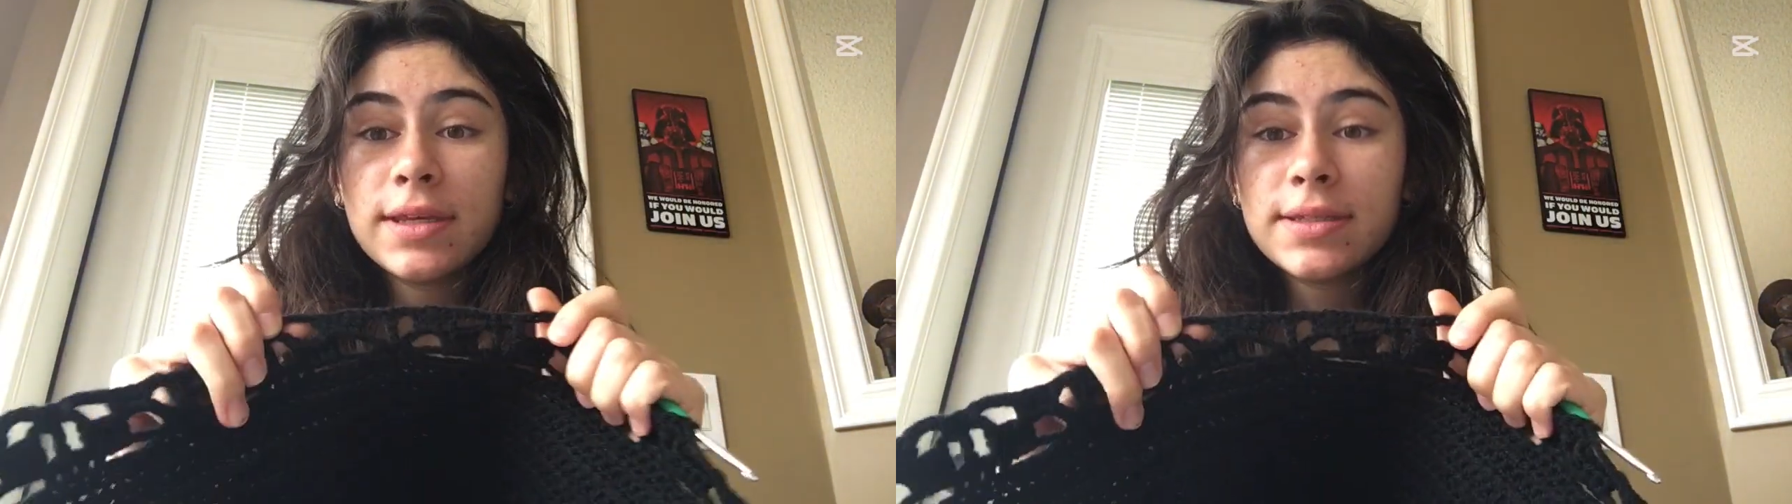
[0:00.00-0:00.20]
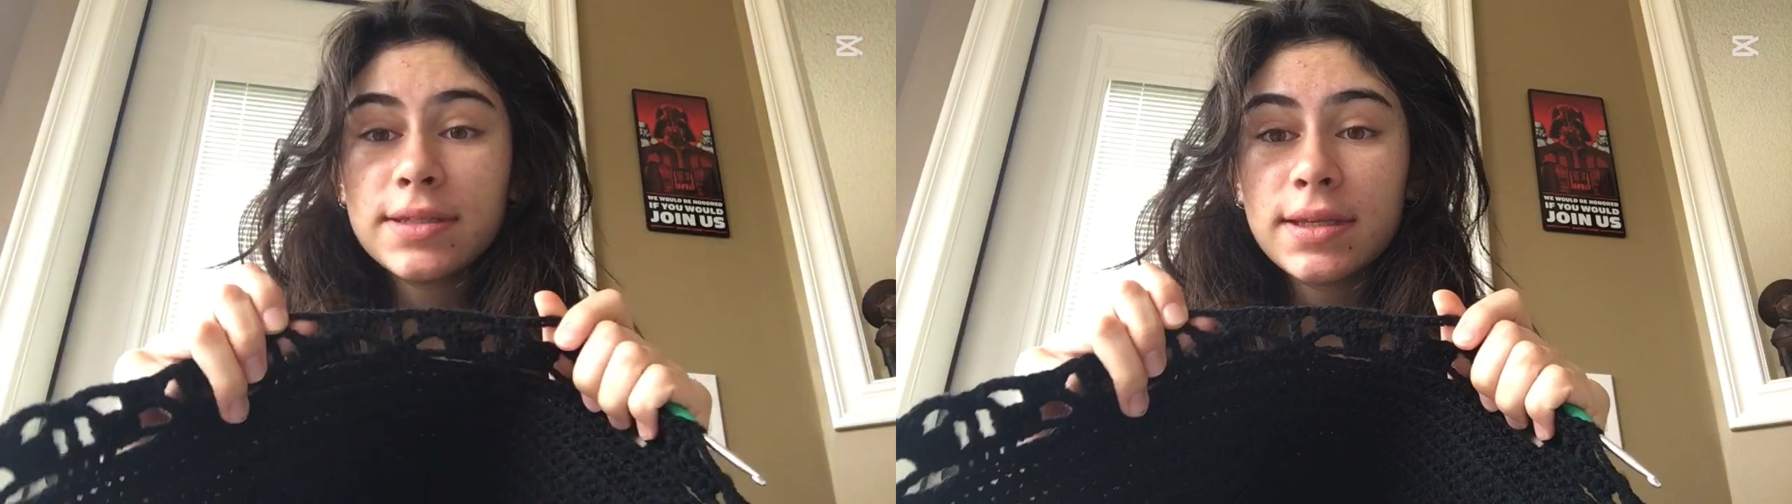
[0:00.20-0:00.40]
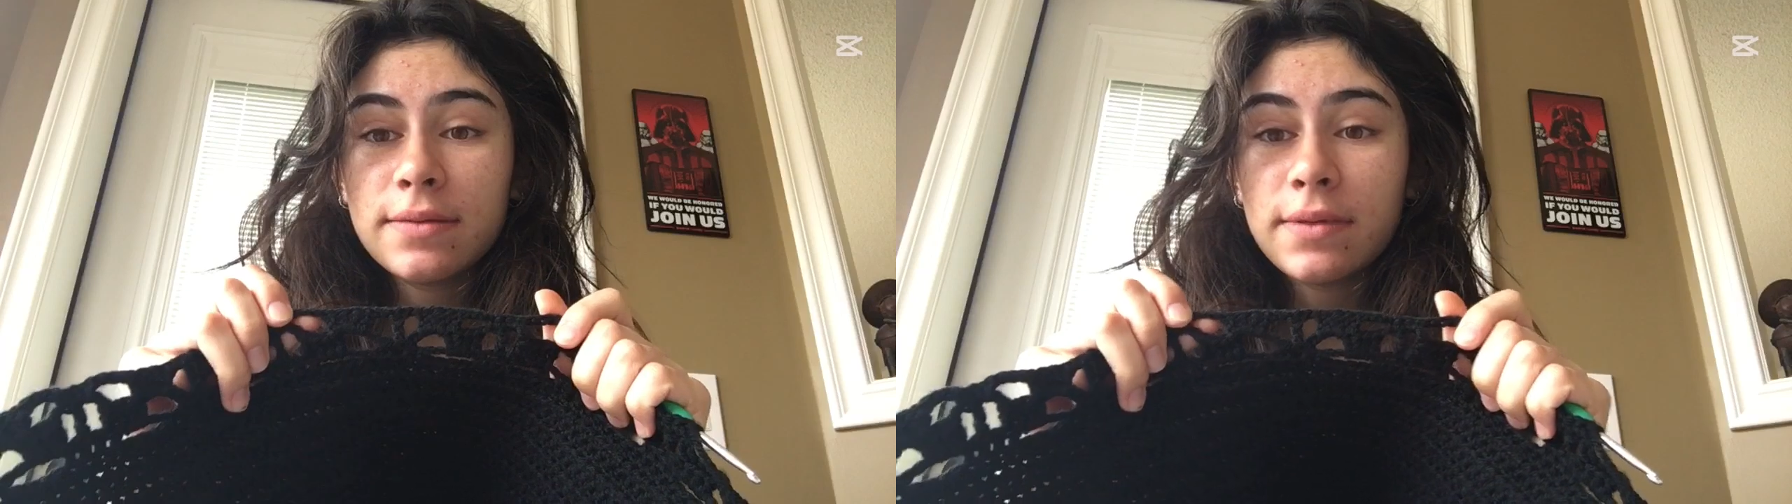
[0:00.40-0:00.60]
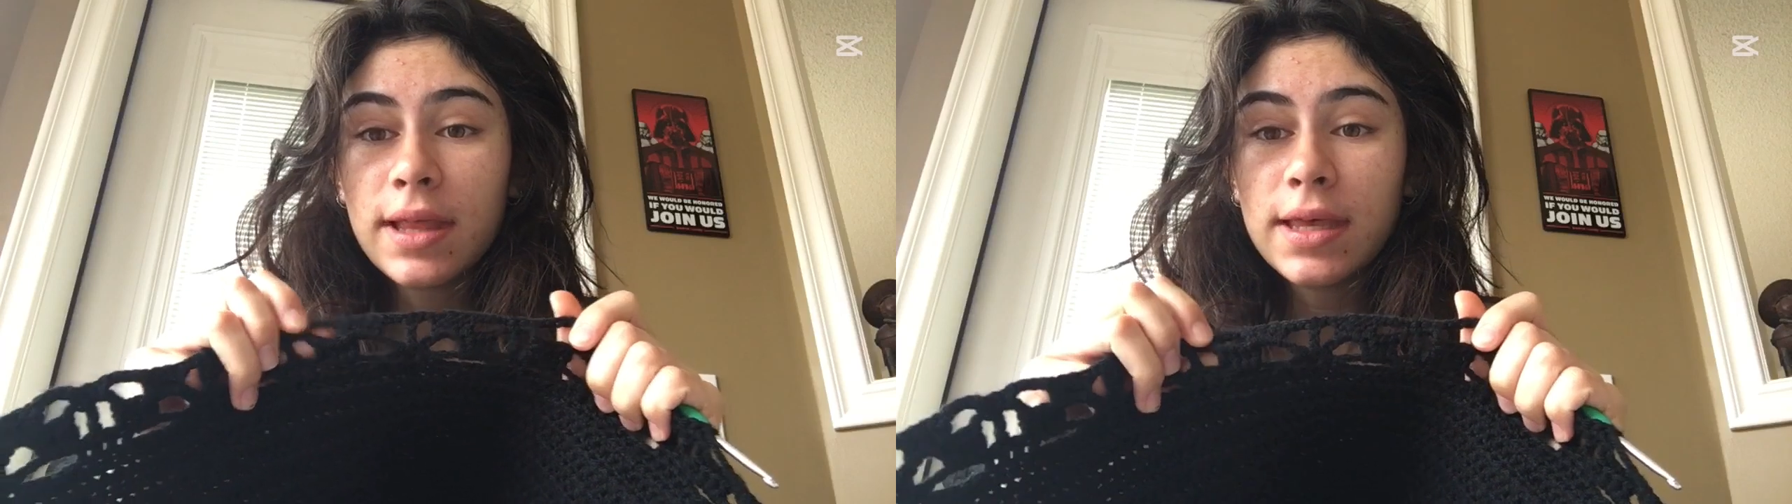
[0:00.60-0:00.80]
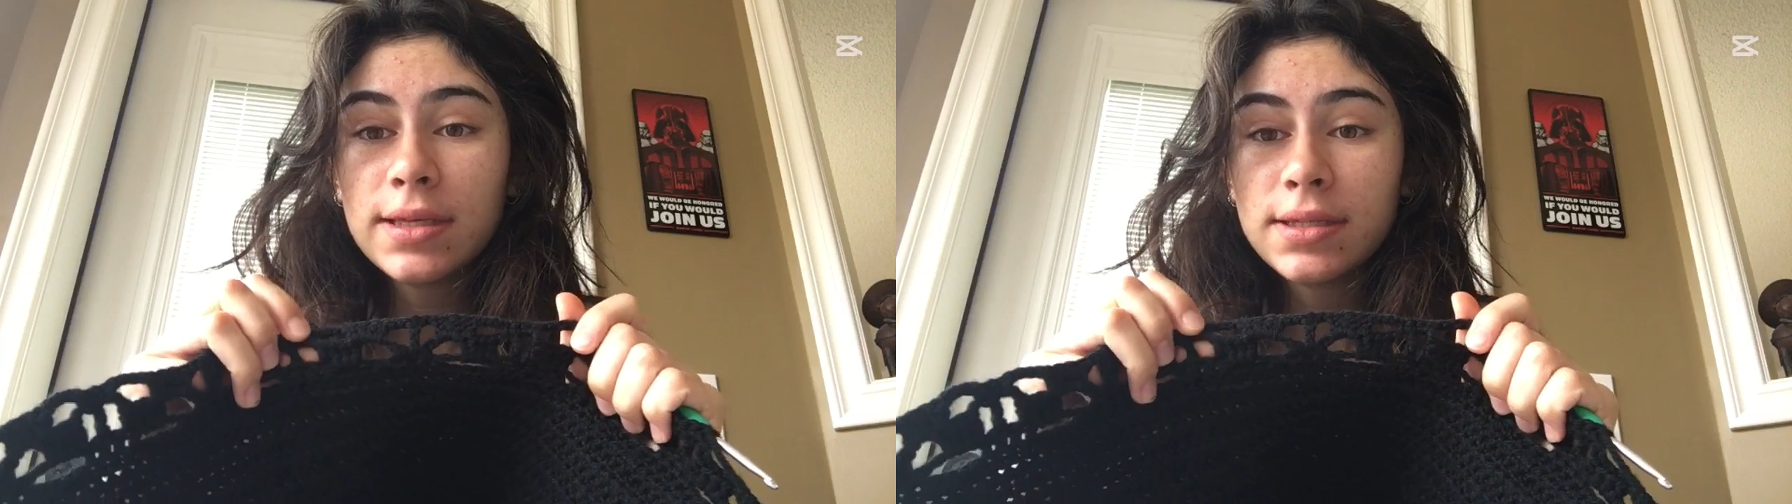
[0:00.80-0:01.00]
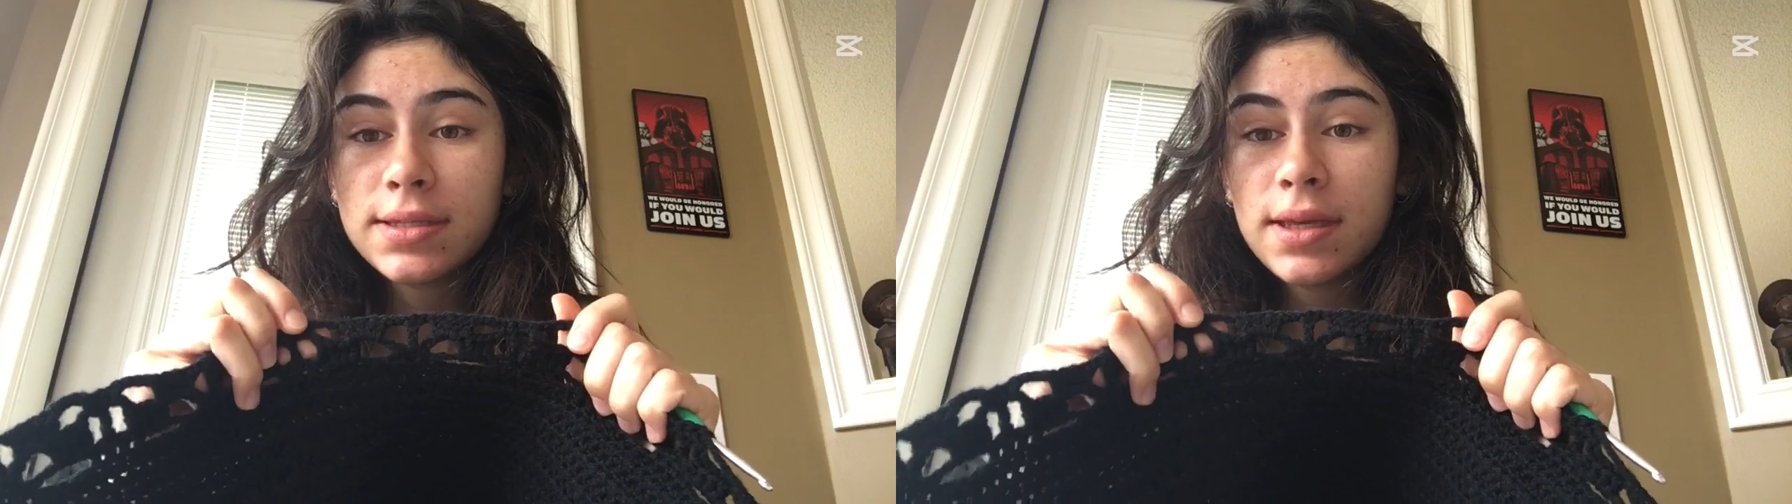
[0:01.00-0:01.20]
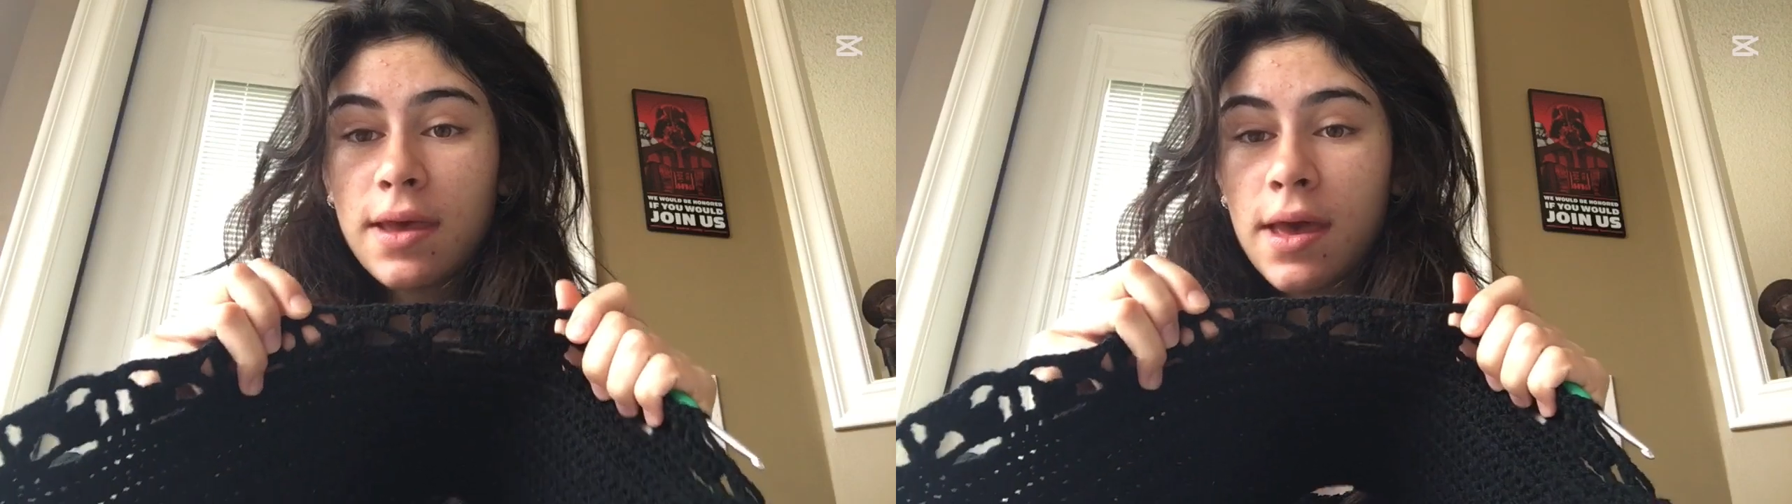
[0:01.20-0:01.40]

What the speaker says: this lace,